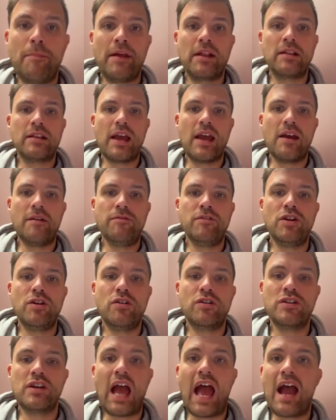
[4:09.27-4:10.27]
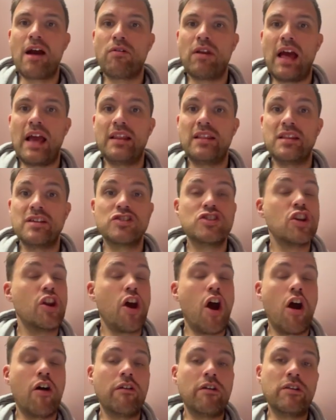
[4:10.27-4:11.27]
builder, you can outline the
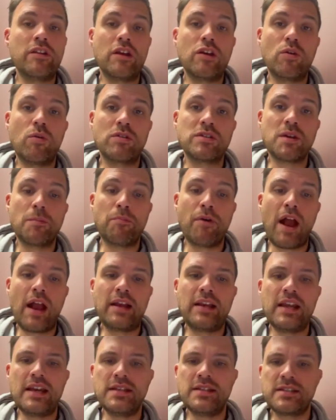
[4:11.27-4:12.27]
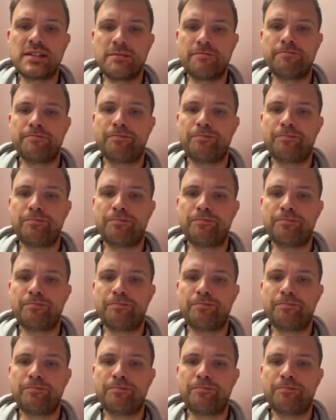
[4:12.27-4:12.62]
scenario that you want to practice,